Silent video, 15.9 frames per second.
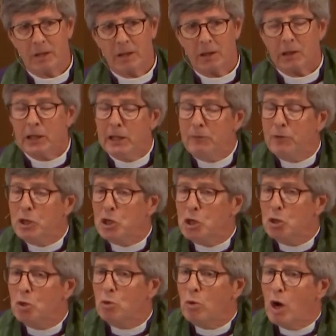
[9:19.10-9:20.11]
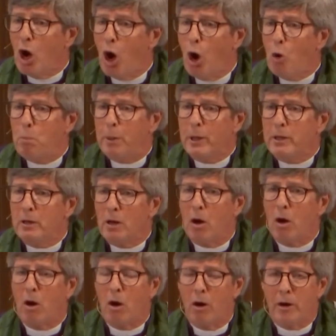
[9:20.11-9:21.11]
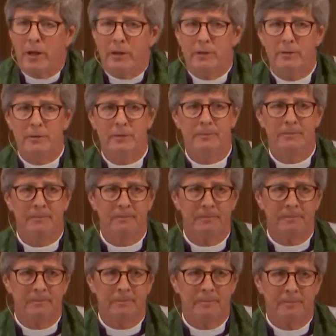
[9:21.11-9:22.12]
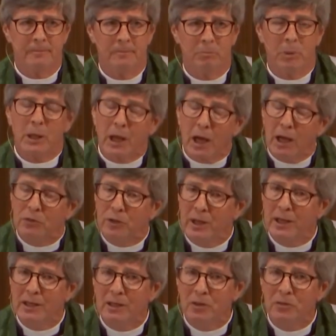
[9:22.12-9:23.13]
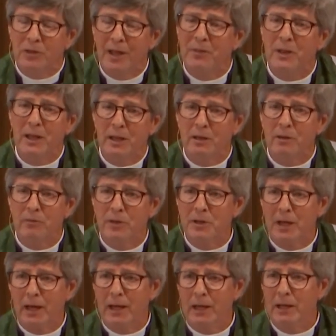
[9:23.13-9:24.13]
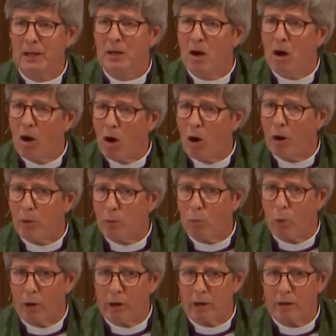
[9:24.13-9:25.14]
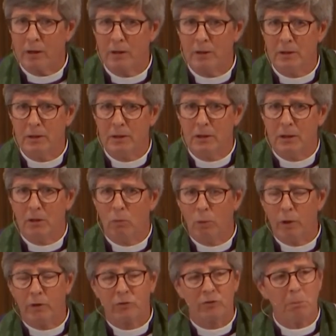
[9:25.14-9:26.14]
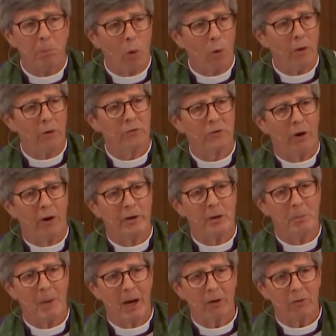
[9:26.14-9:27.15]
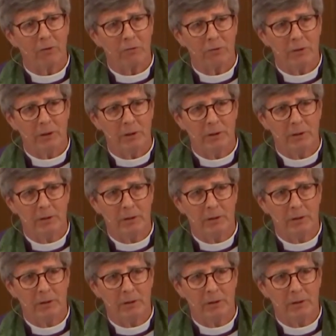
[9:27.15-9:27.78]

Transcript: leaving you open-hearted, because it is, at the end of the day, heart work which supports our democracy.